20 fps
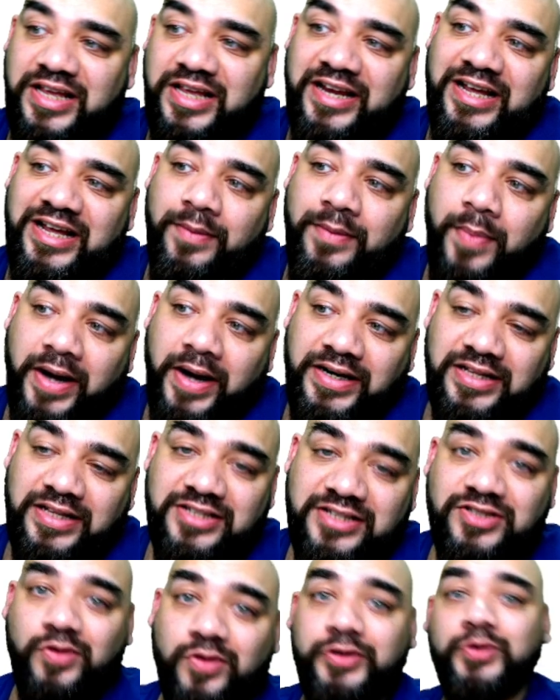a bundle.
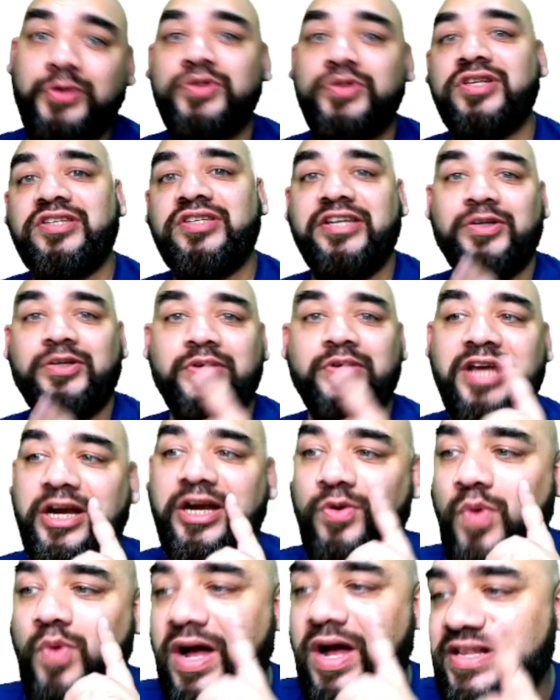So you just need to get
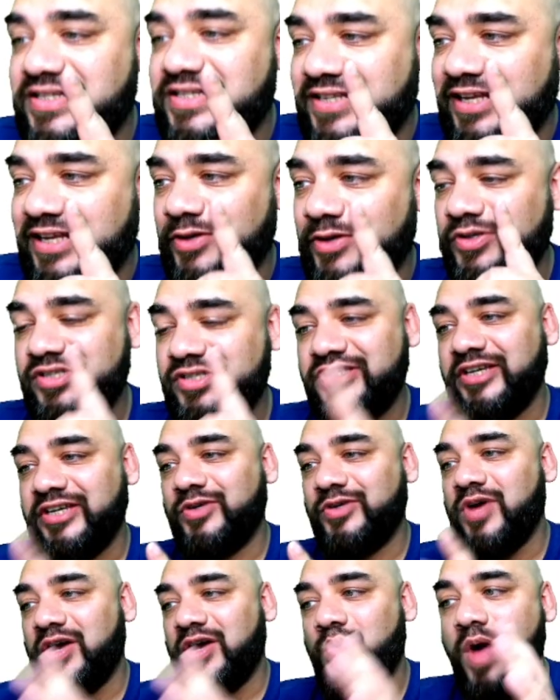one sale. You just need
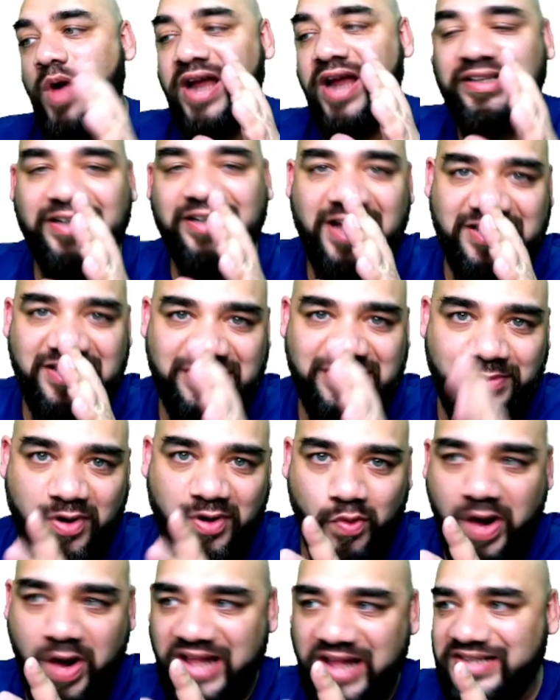to acquire the customer
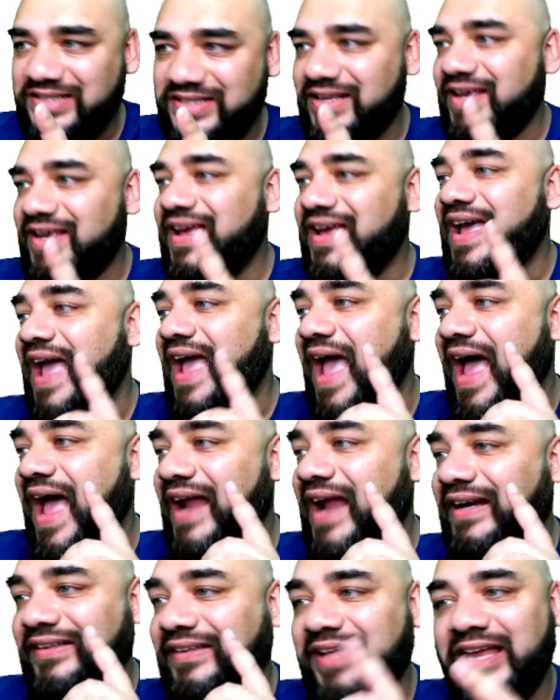once,
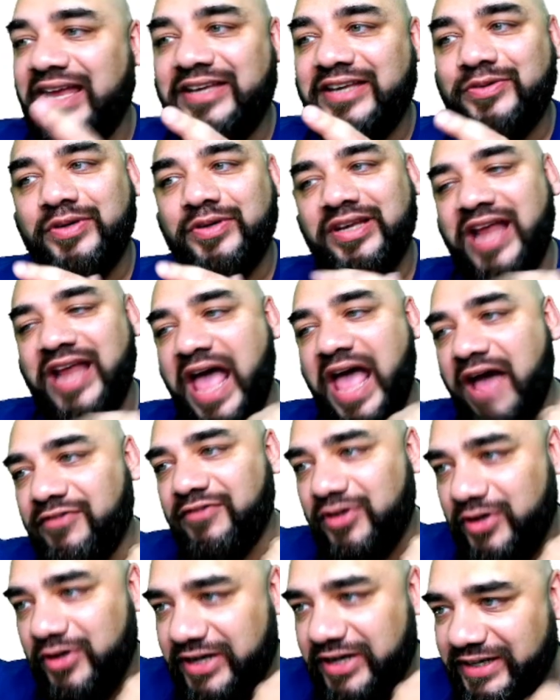and then you can have
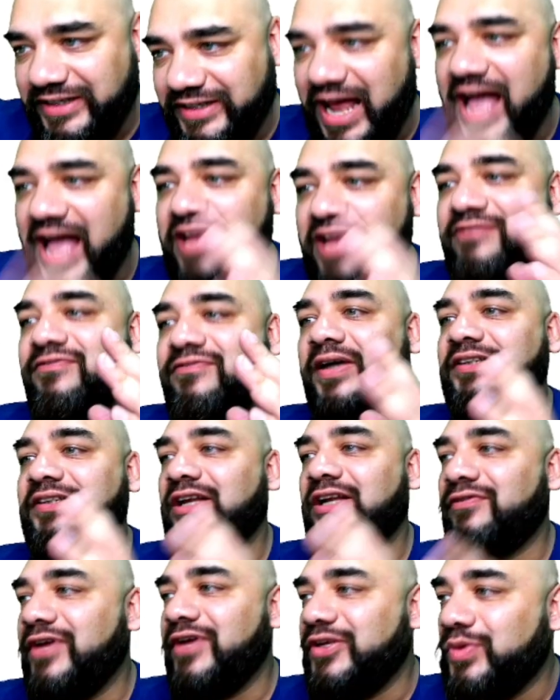your entire funnel
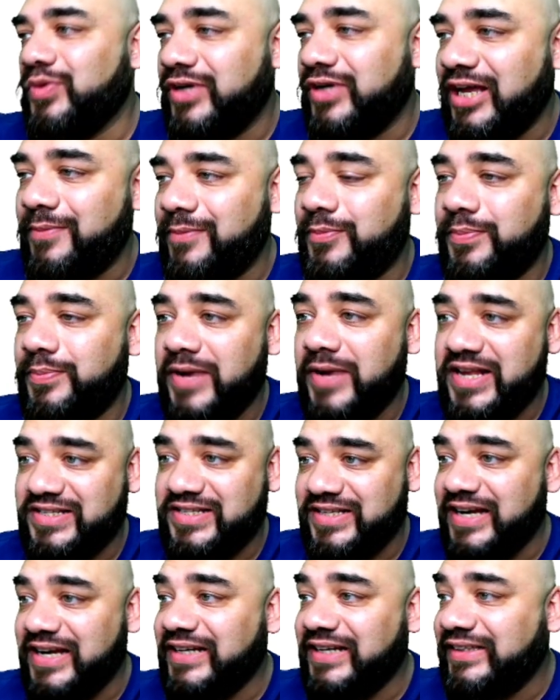where you can
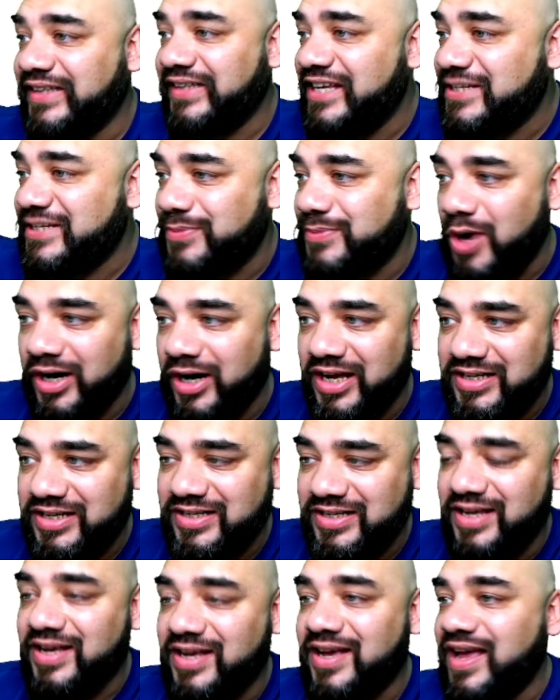present these products.
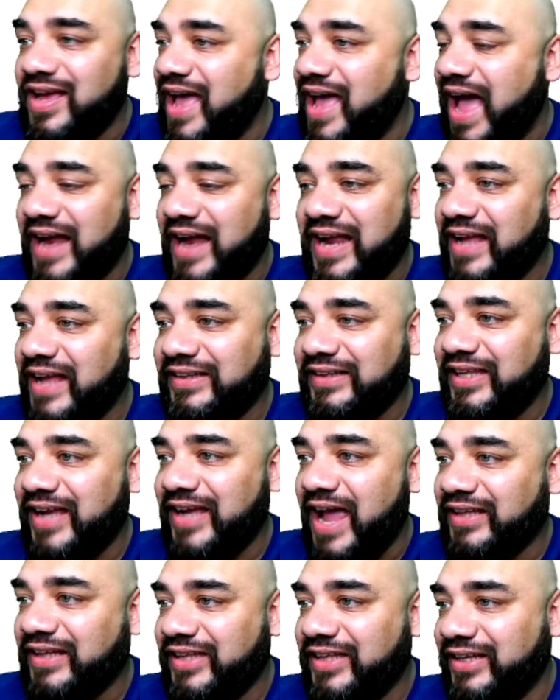And I
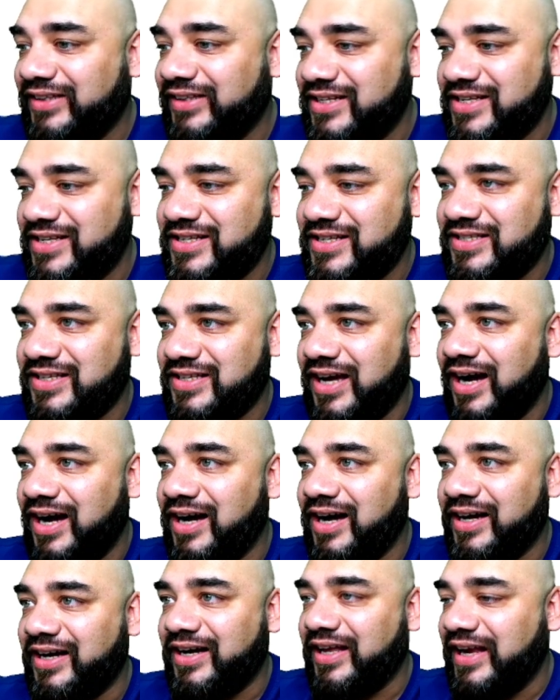think this is a
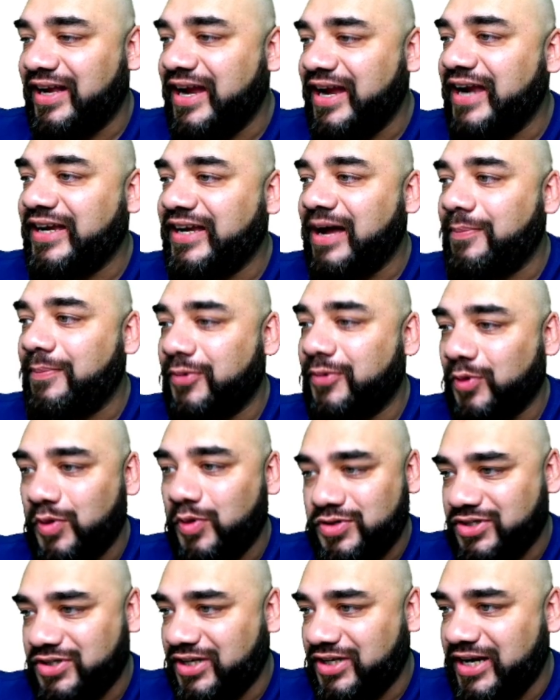great
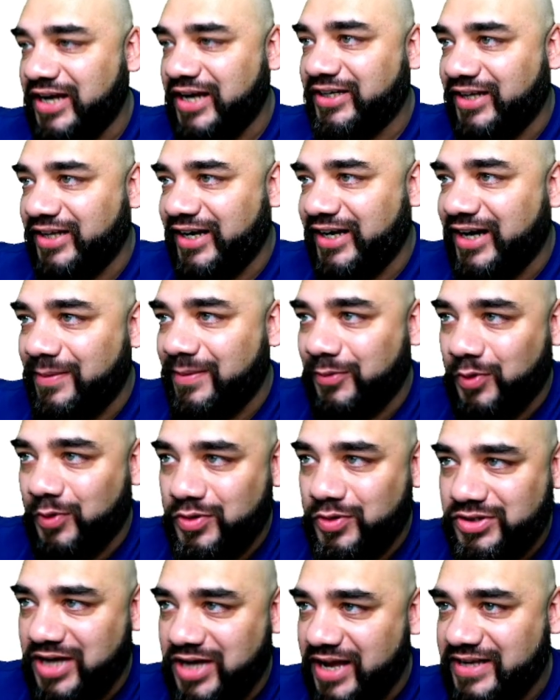approach, great
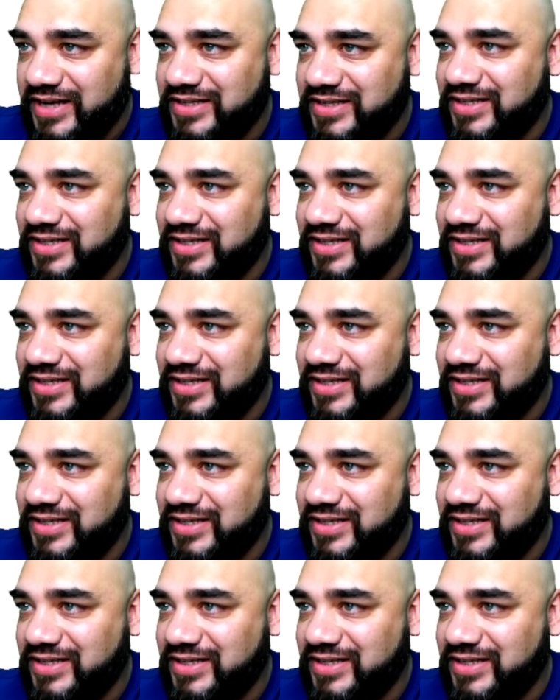approach, guys.